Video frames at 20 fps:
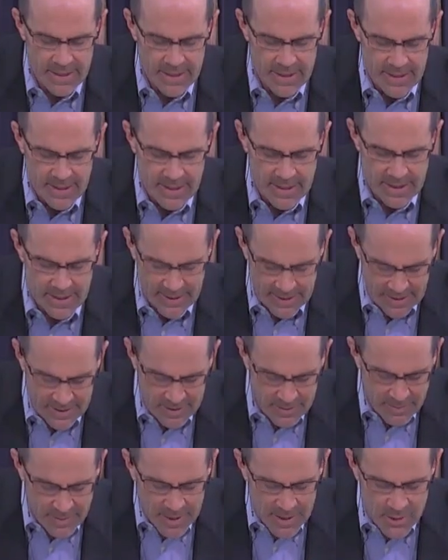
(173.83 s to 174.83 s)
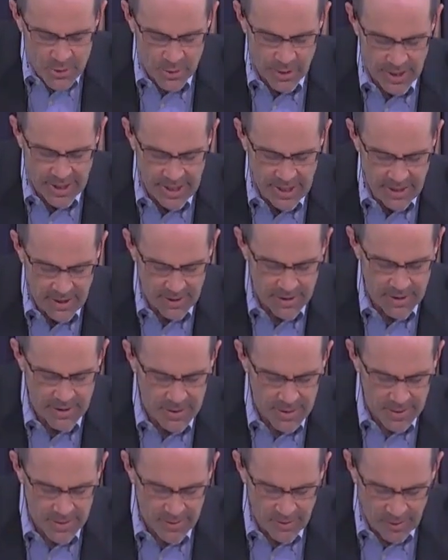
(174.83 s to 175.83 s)
uh, individually
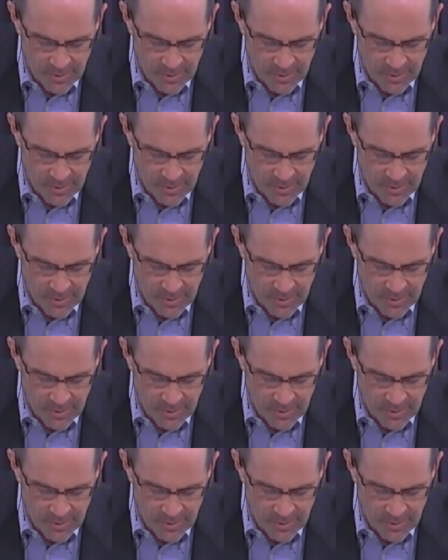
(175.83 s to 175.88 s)
here this